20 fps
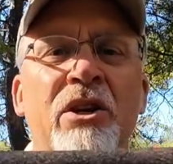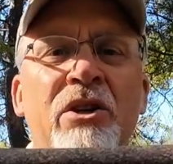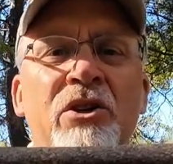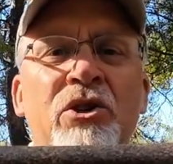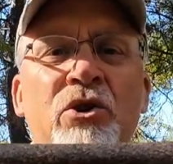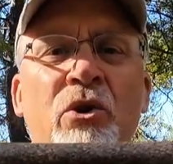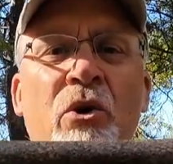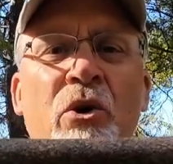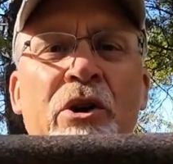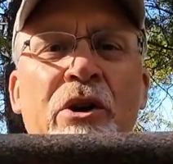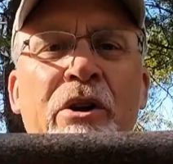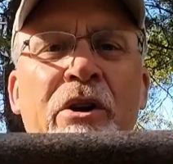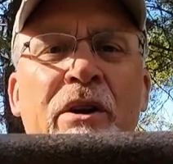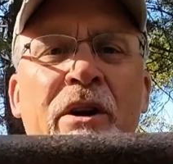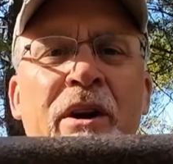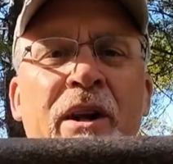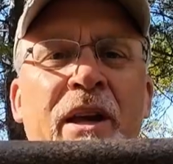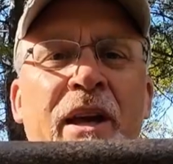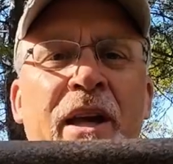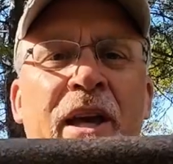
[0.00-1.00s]

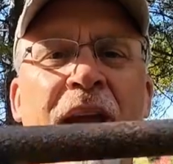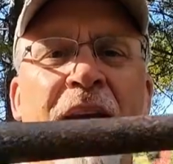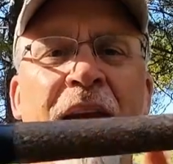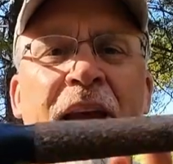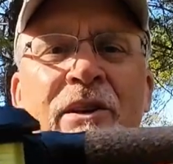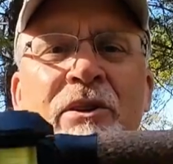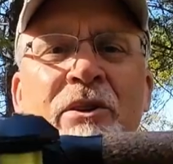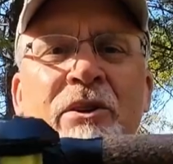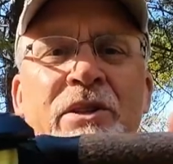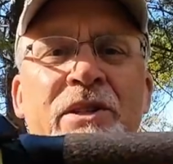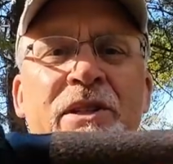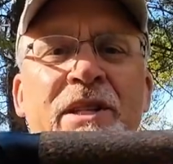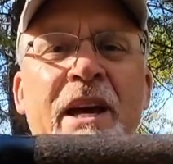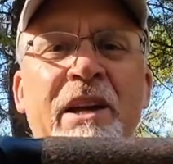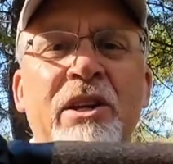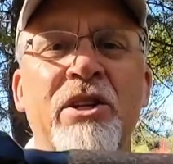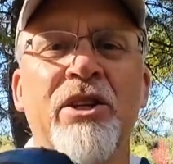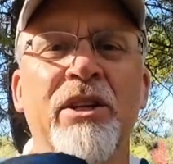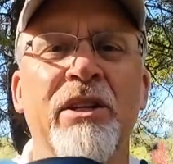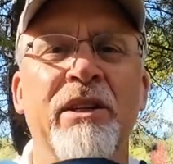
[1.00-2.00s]
shorter handle
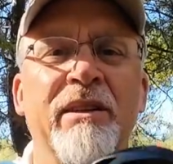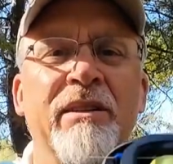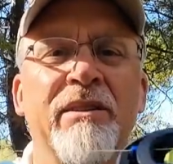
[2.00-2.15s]
section.